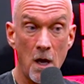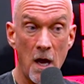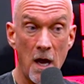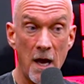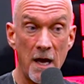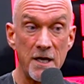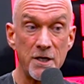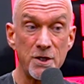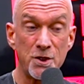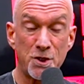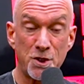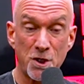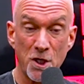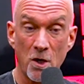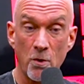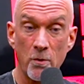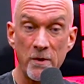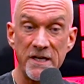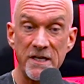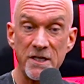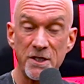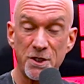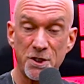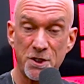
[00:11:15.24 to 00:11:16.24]
Uh,
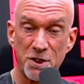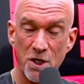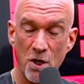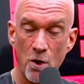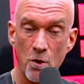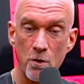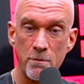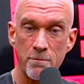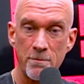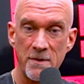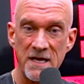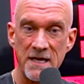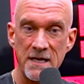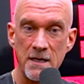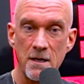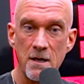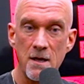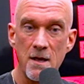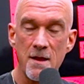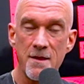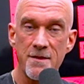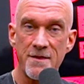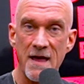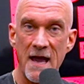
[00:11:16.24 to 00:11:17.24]
Joey showed me
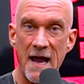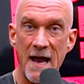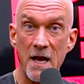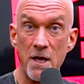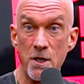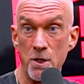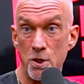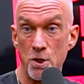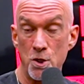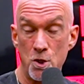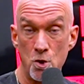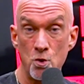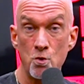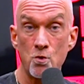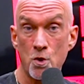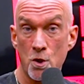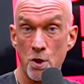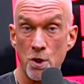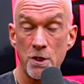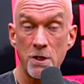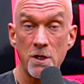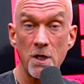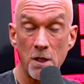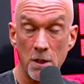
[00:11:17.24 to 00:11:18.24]
that you
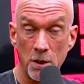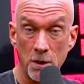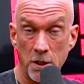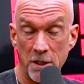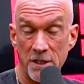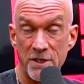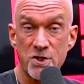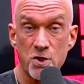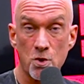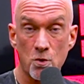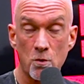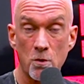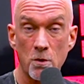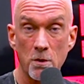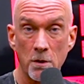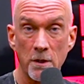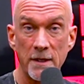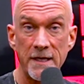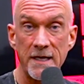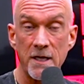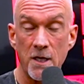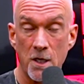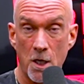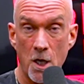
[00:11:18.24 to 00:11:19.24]
could
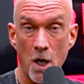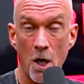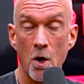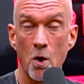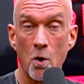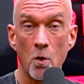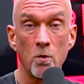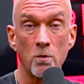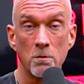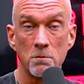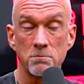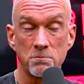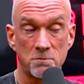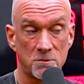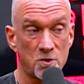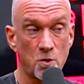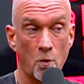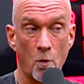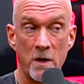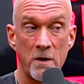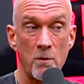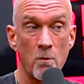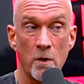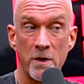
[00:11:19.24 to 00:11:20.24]
literally go
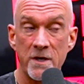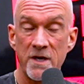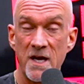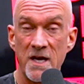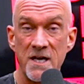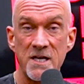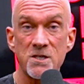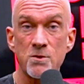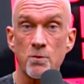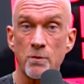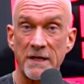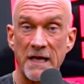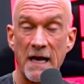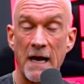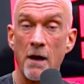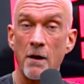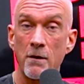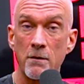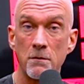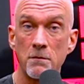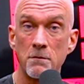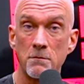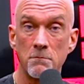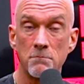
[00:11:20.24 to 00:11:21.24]
21 days
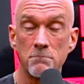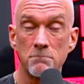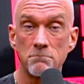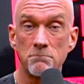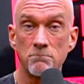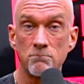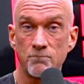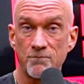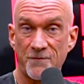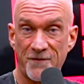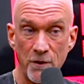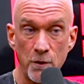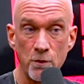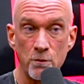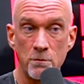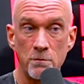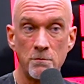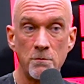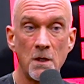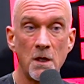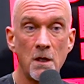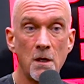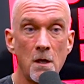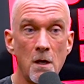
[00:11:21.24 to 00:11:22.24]
without
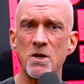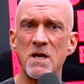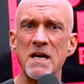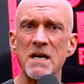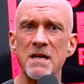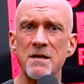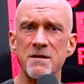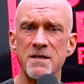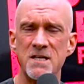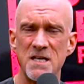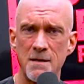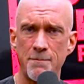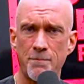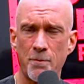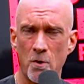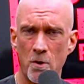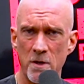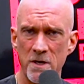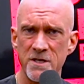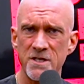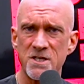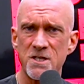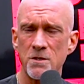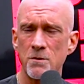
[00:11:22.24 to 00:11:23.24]
food. You get
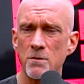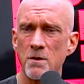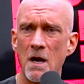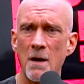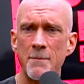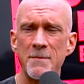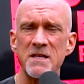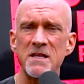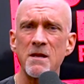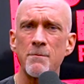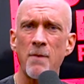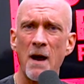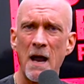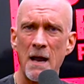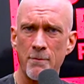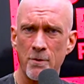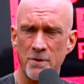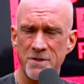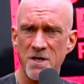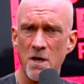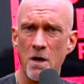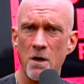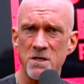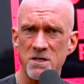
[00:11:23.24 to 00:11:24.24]
deeper into it. I mean, the
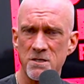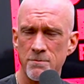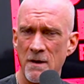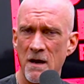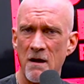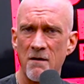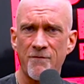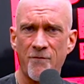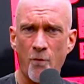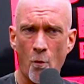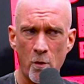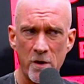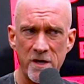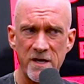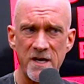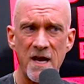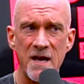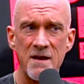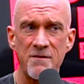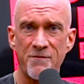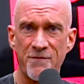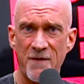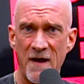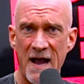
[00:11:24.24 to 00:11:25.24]
Bible talks about 40
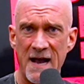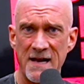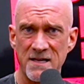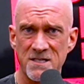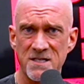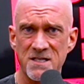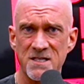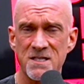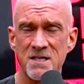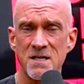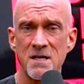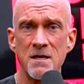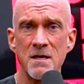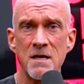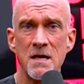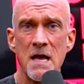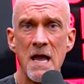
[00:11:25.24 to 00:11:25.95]
day fasts